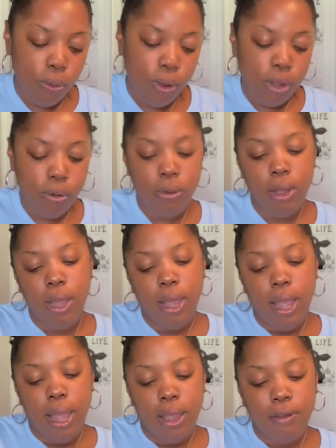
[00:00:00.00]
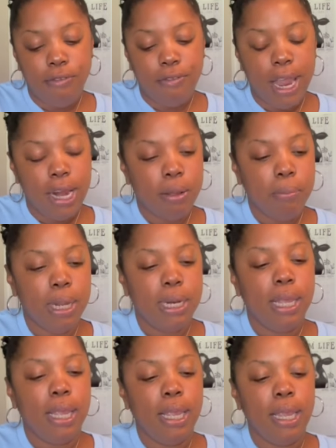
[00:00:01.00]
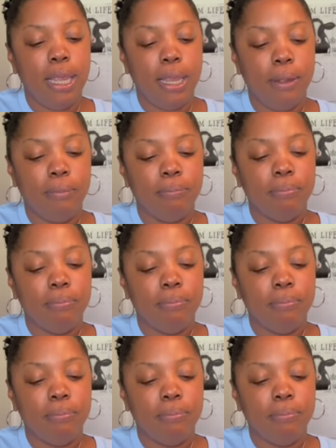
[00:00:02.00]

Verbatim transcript: oil and vitamin E.